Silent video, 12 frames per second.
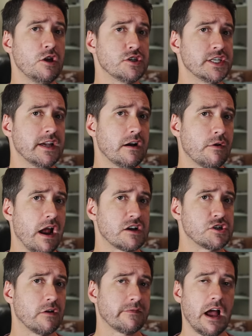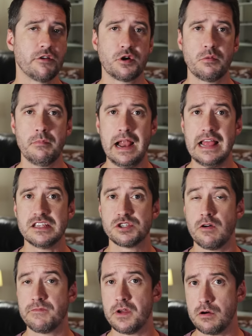using a crankshaft counterbalance
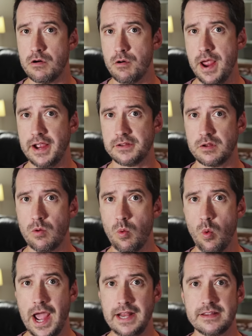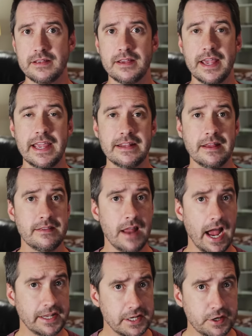of the correct weight in a
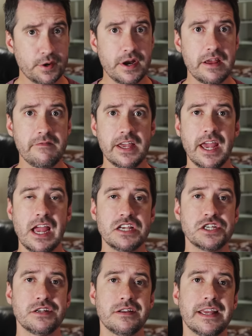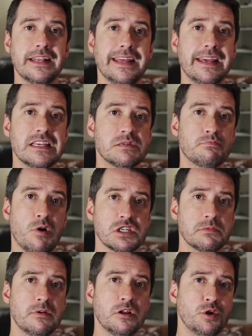90 degree V engine, it is
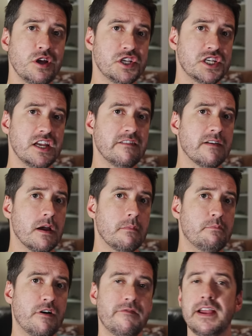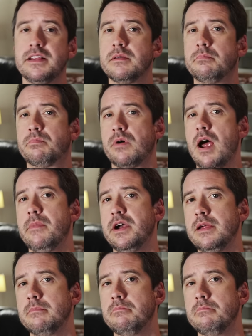possible to achieve perfect primary